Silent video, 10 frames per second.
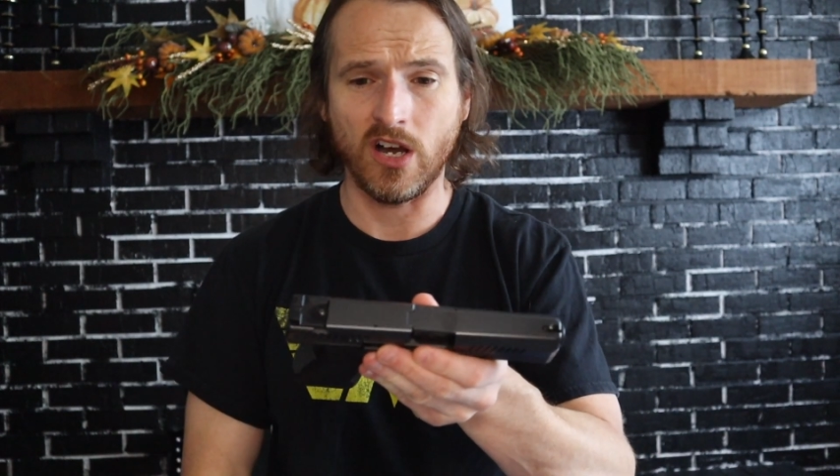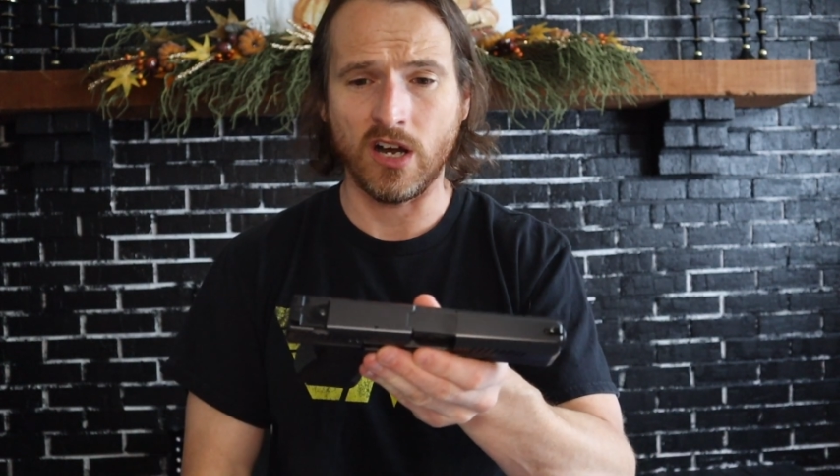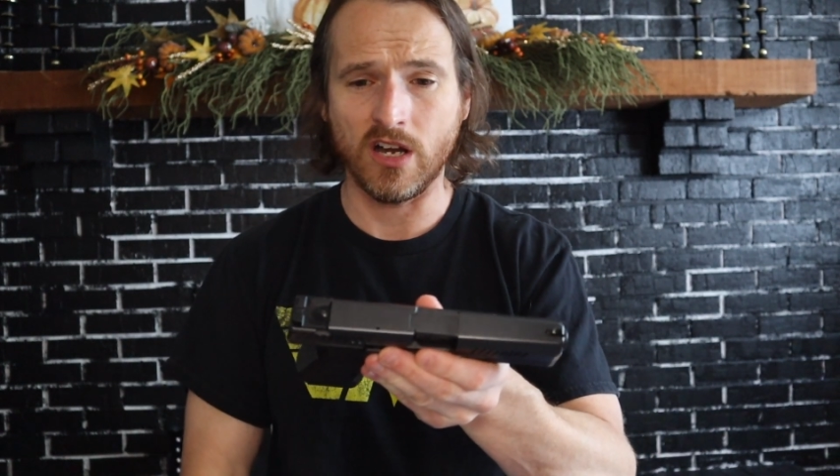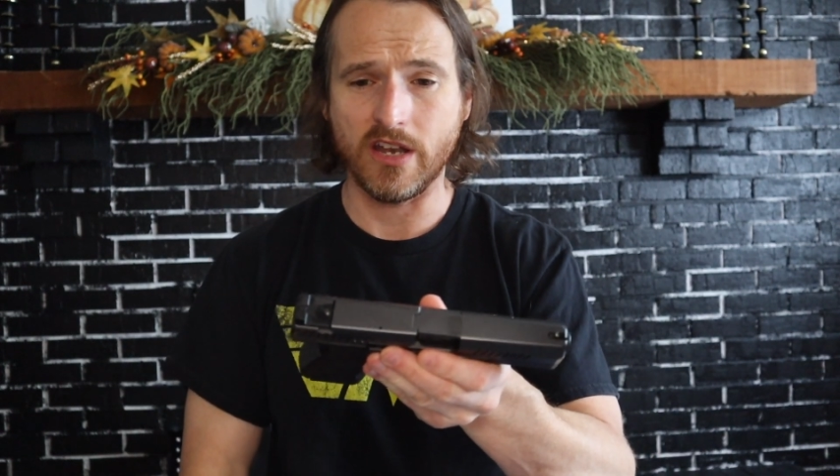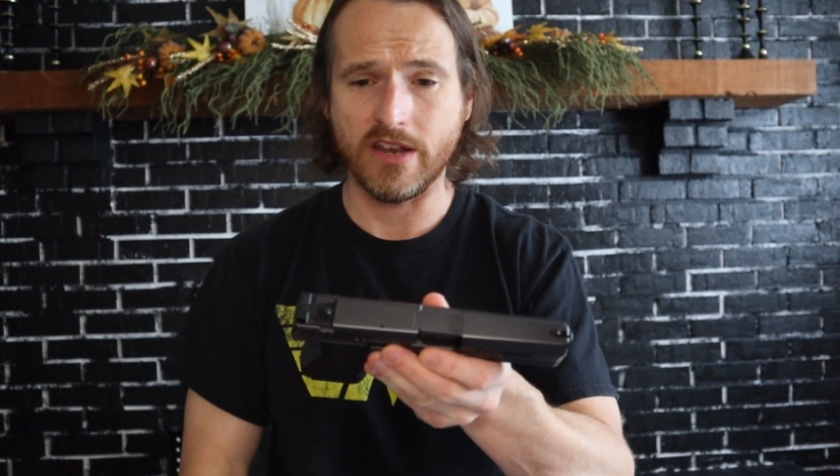
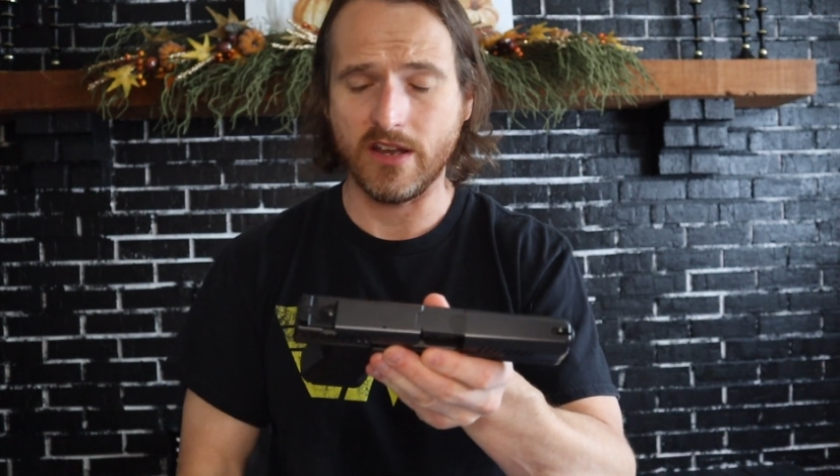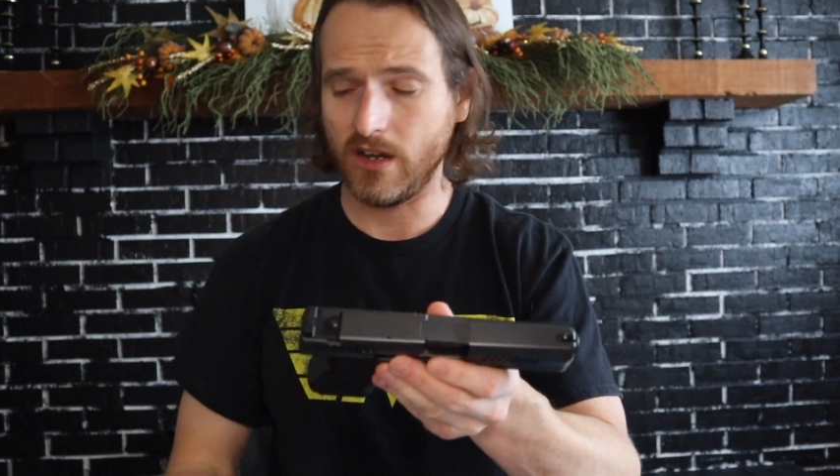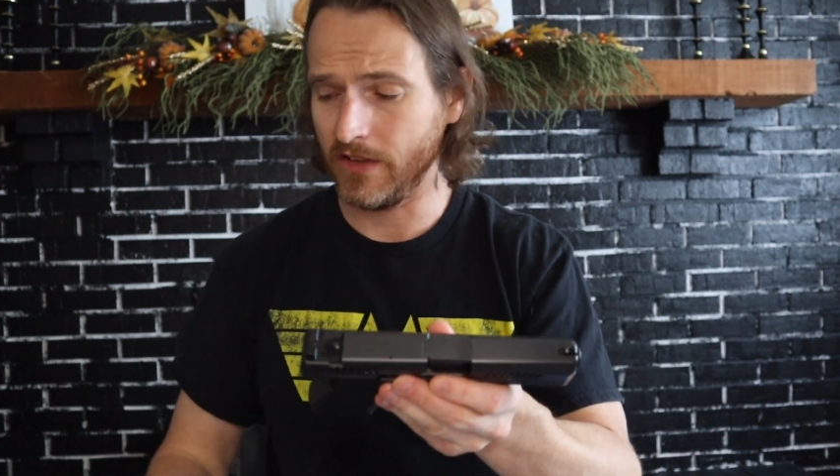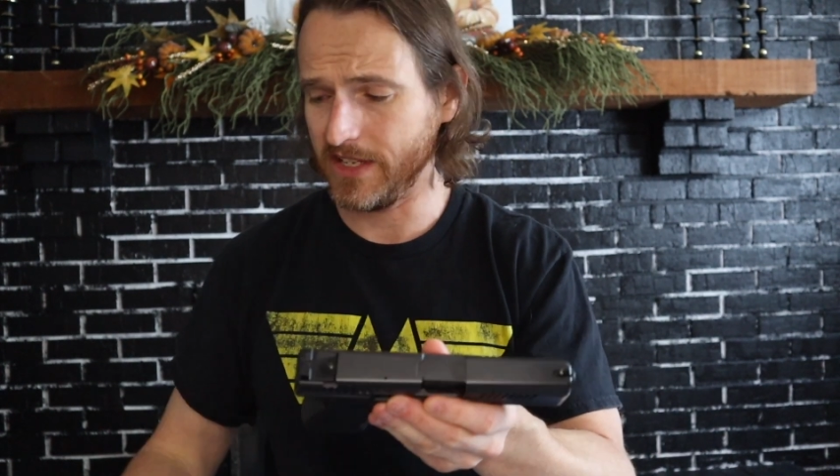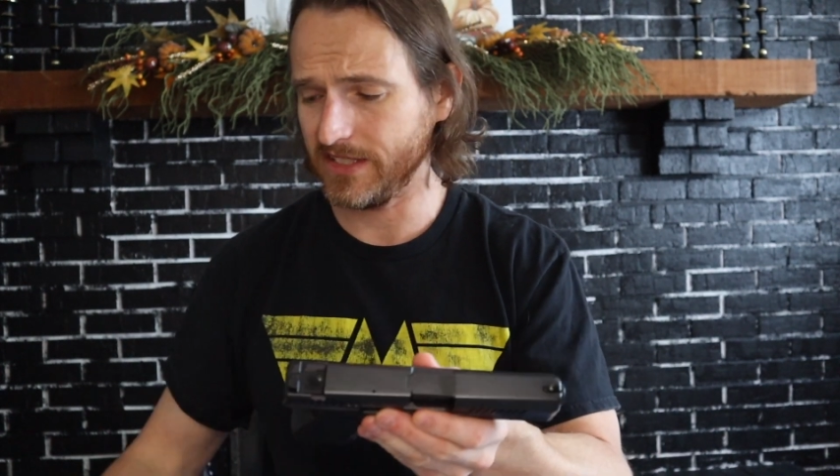
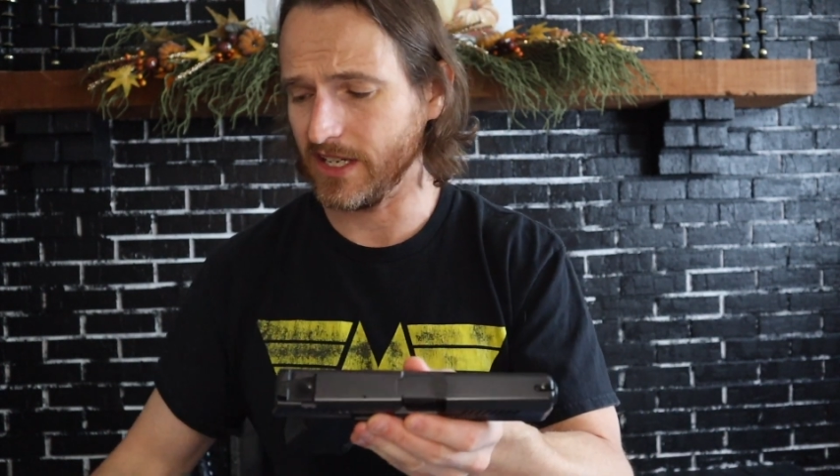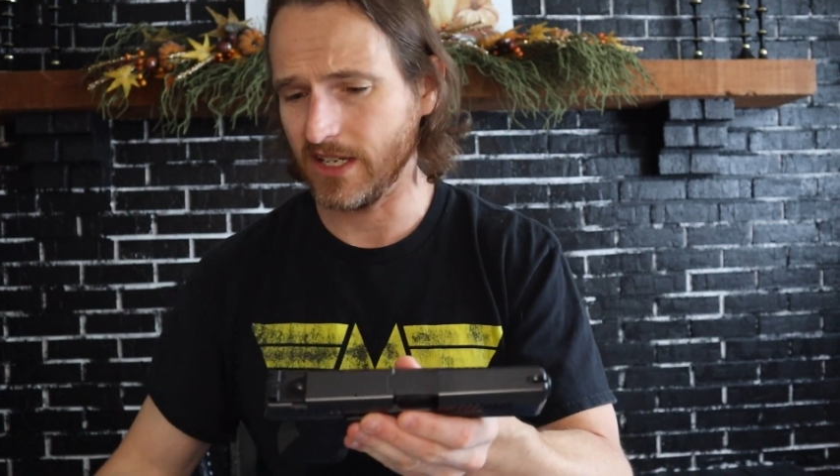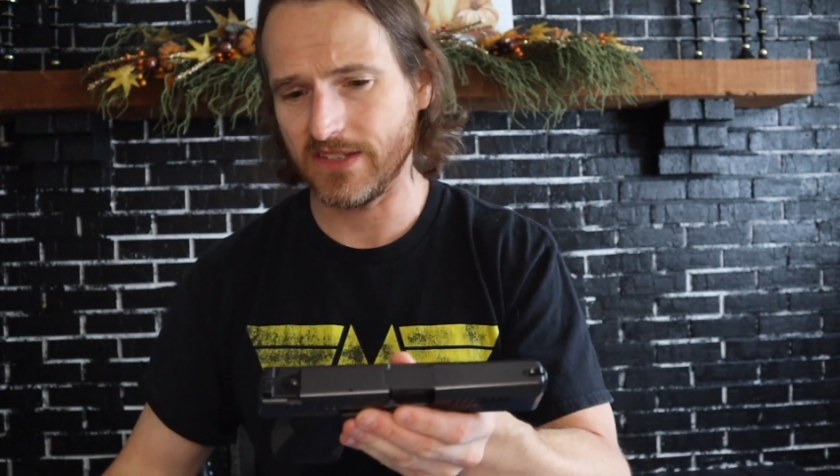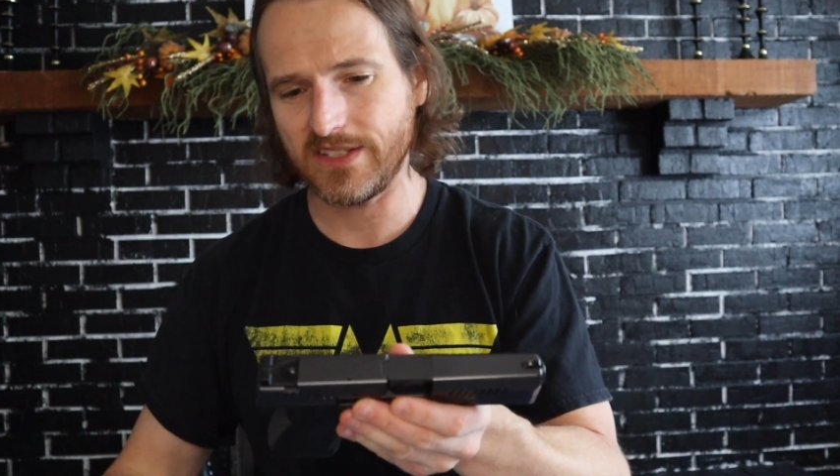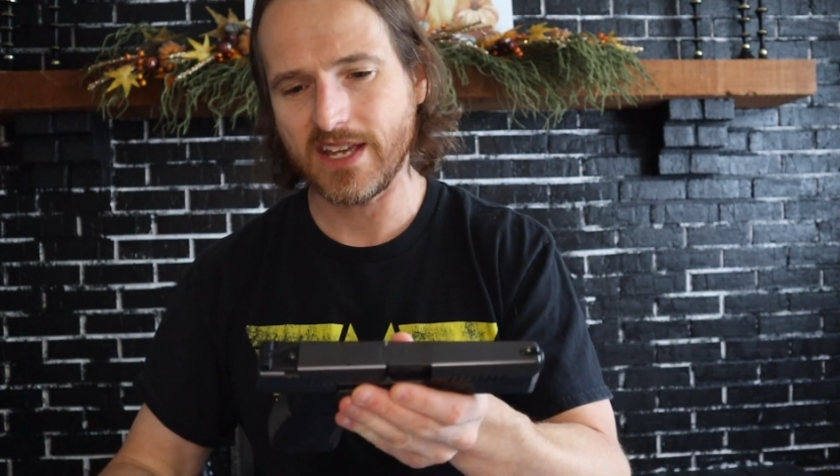on these
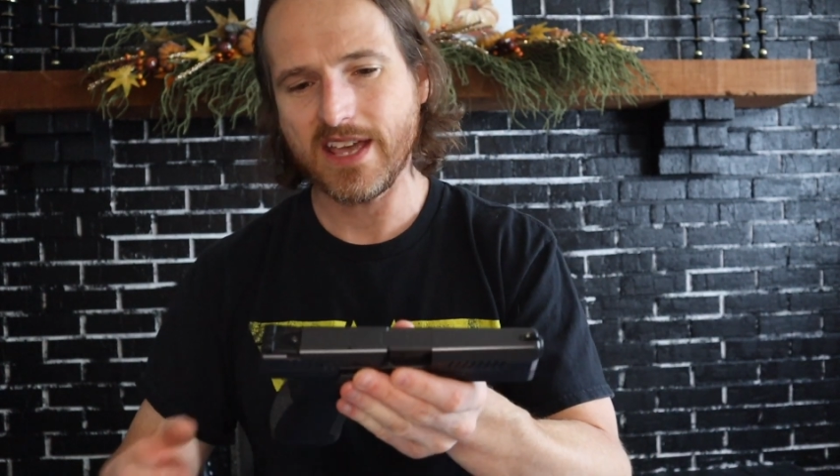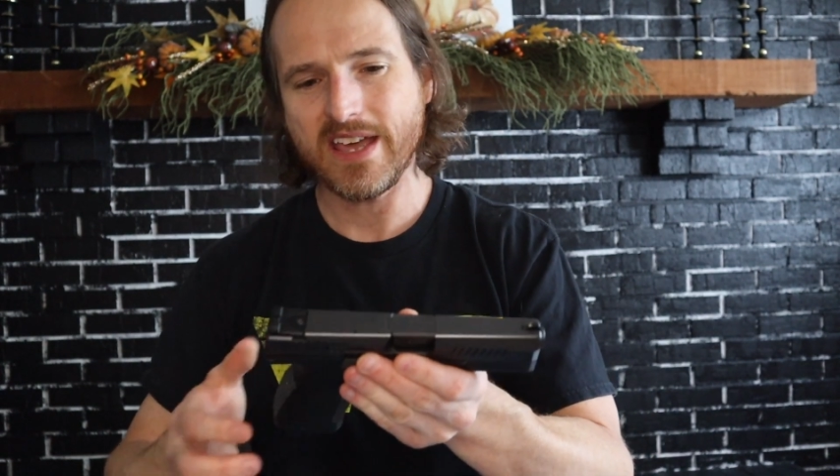guns.